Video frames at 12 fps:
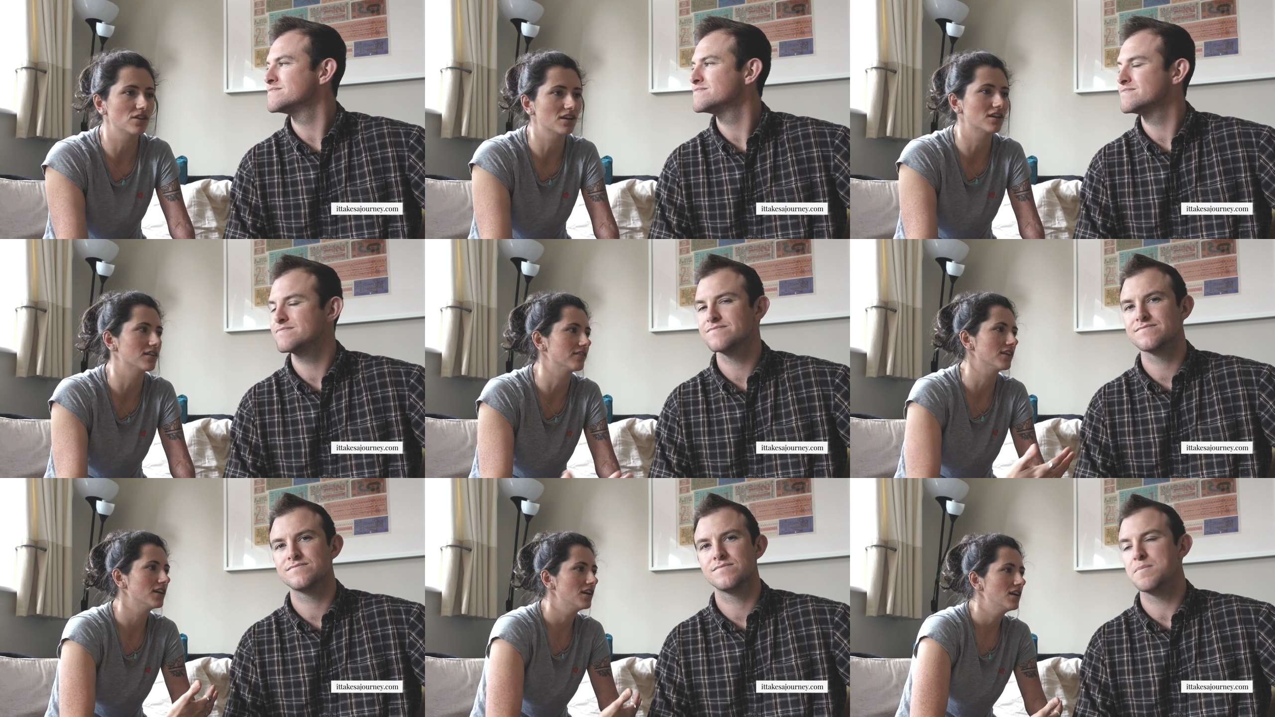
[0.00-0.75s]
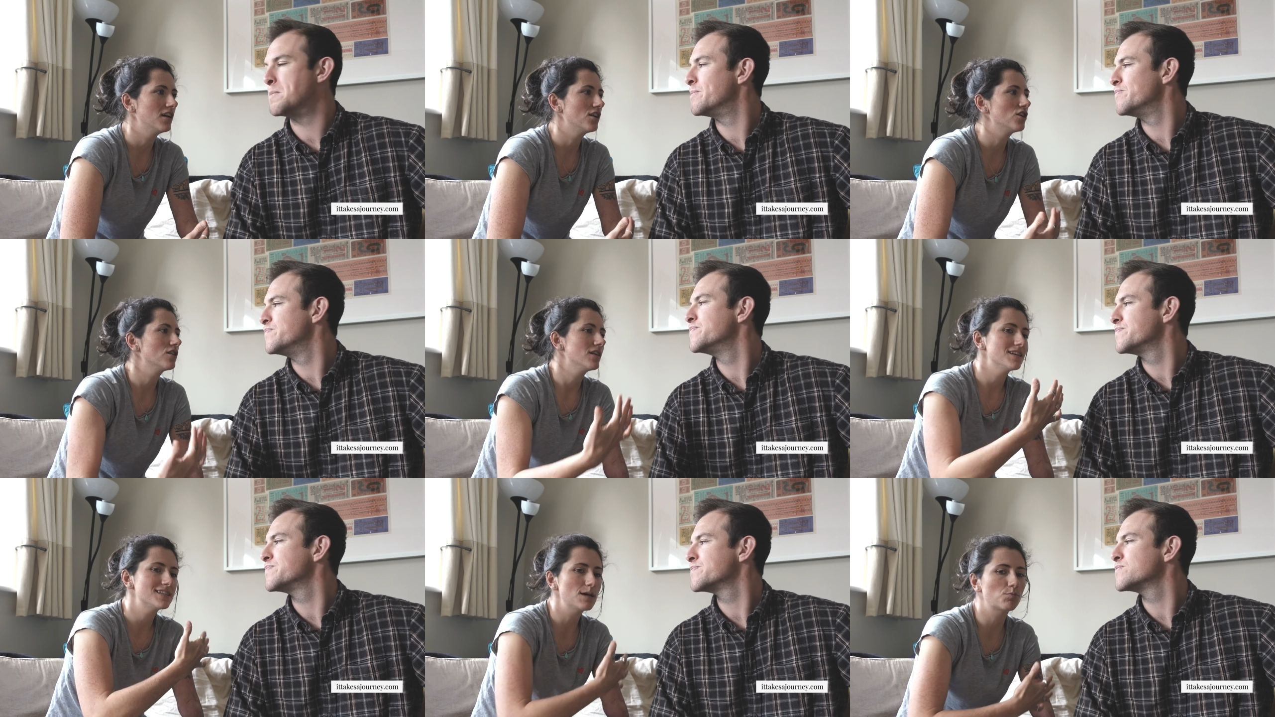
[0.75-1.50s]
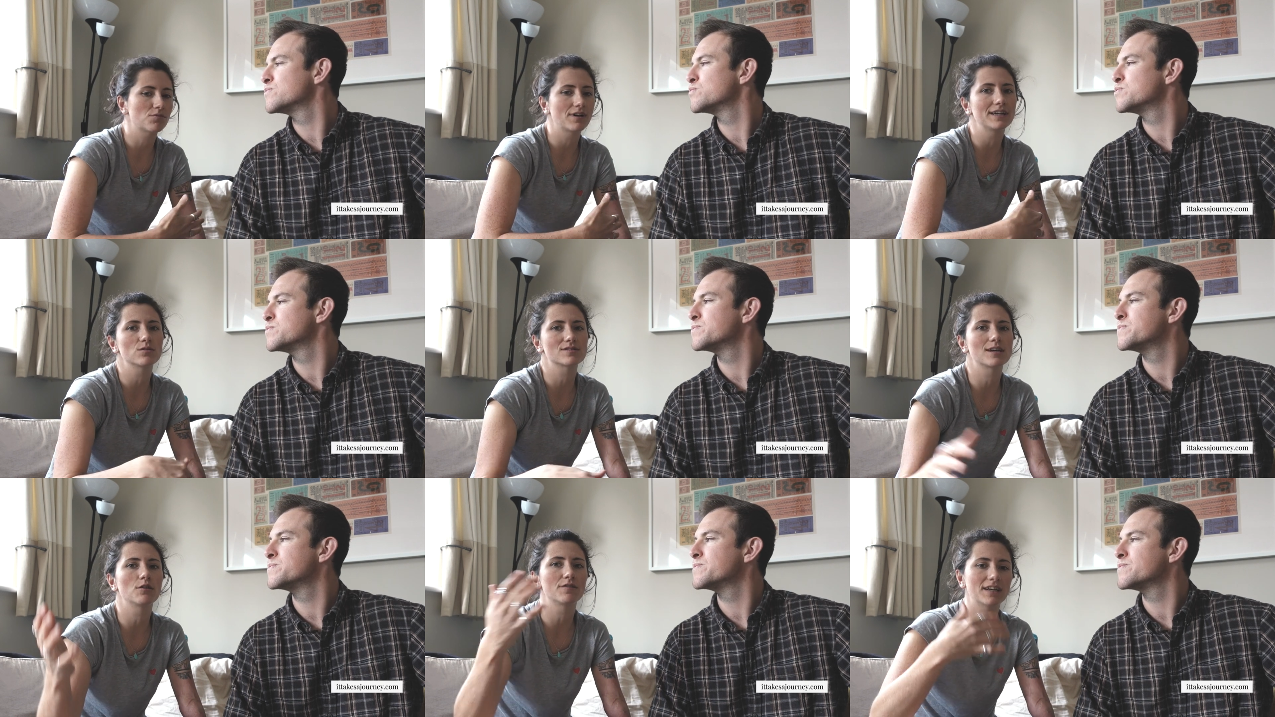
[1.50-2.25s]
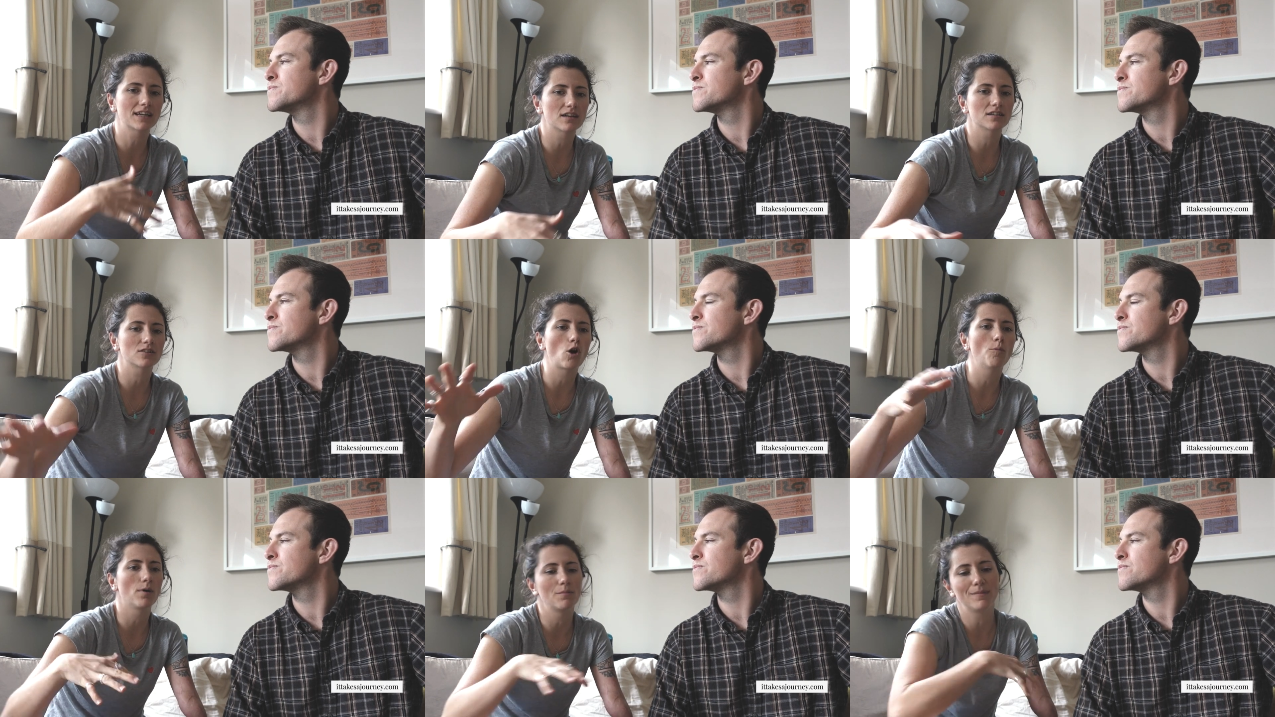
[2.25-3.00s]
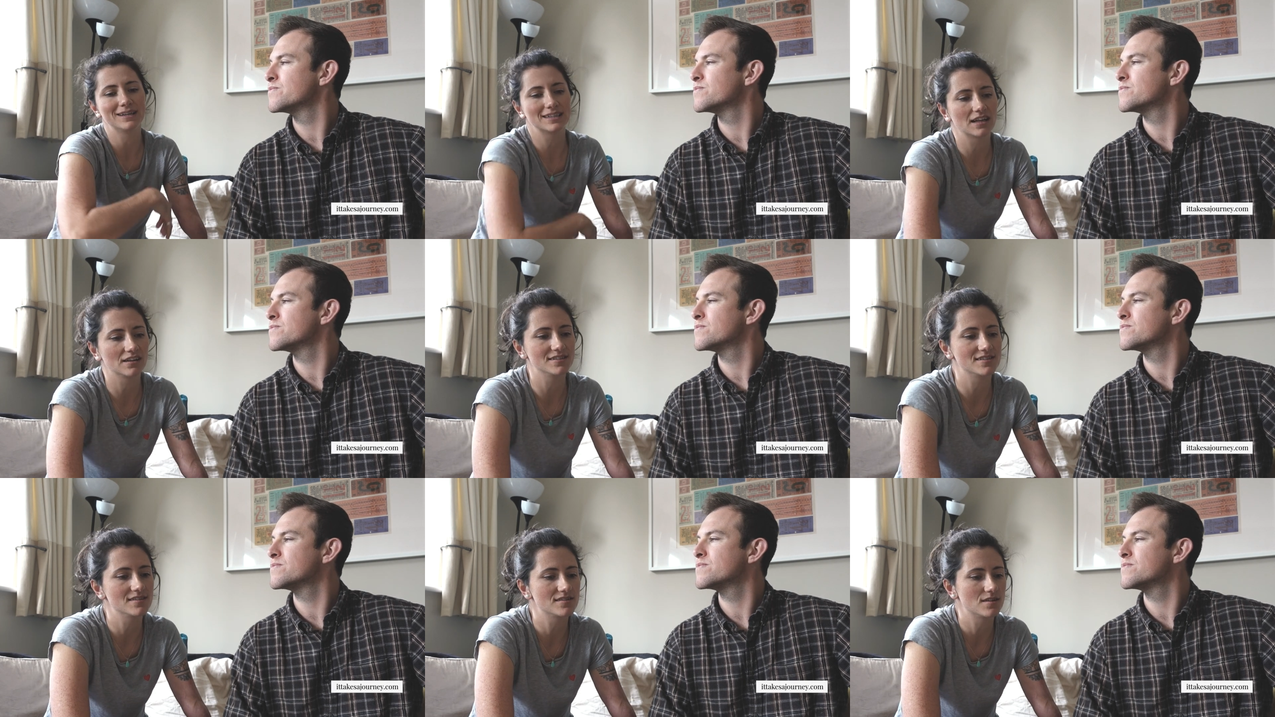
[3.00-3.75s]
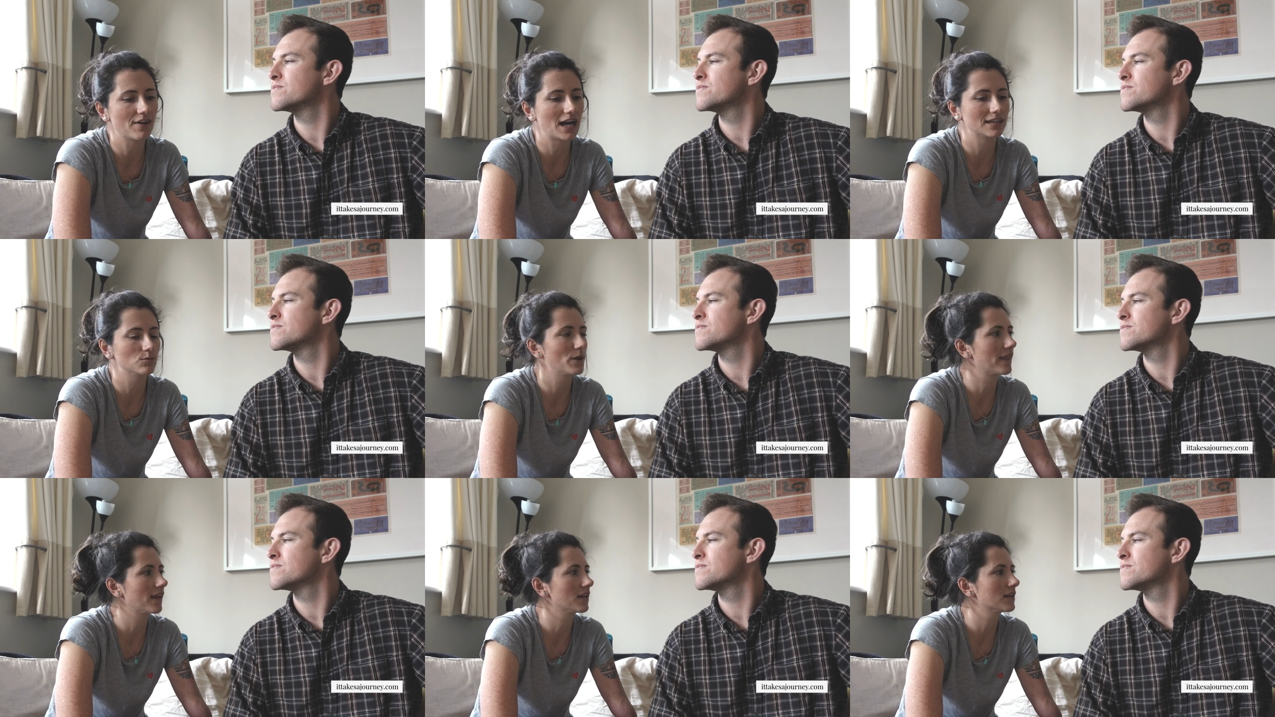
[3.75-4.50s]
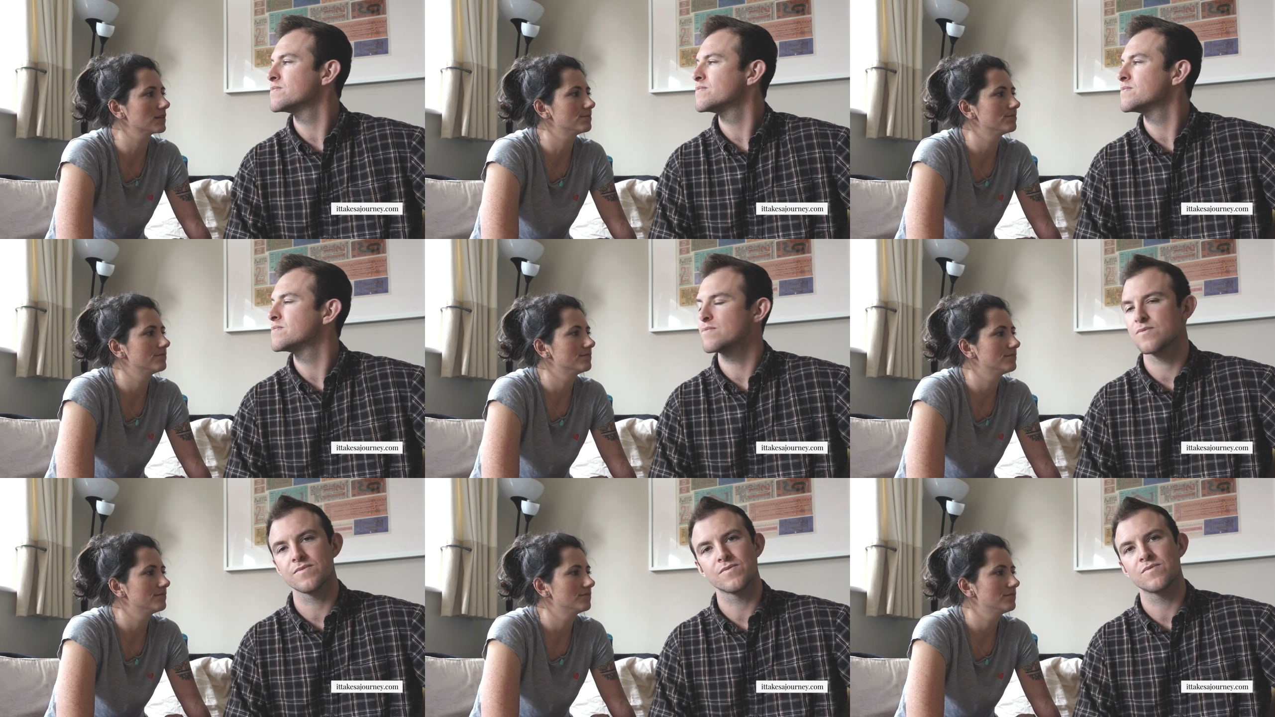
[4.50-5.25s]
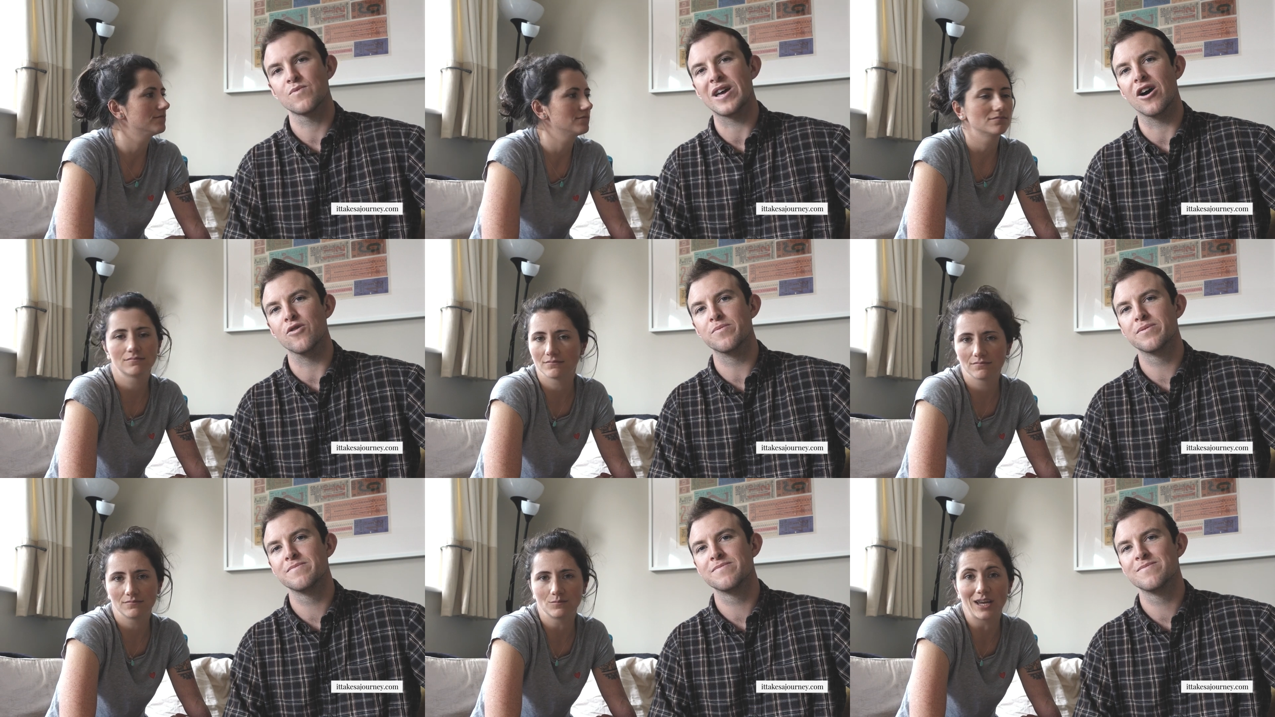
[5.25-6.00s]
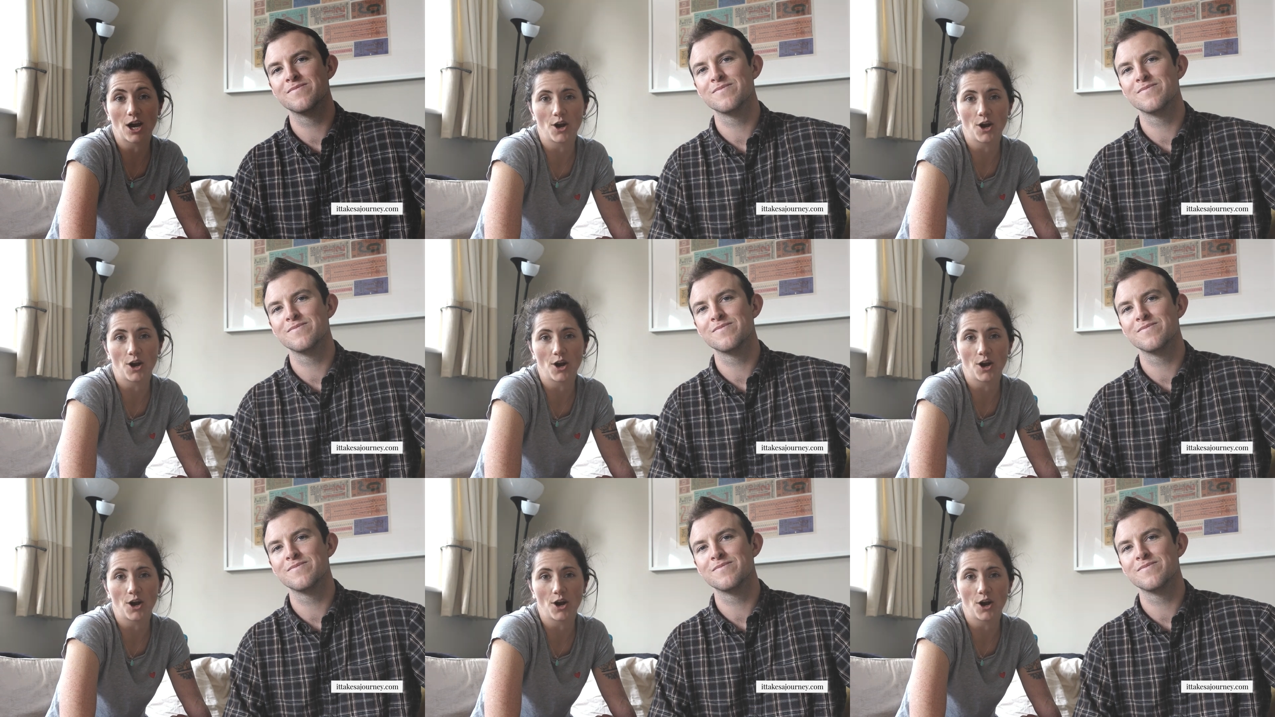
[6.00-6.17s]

Speaker 1: you can kind of mm. separate yourself and it kind of compartmentalises the van, we think. We hope. We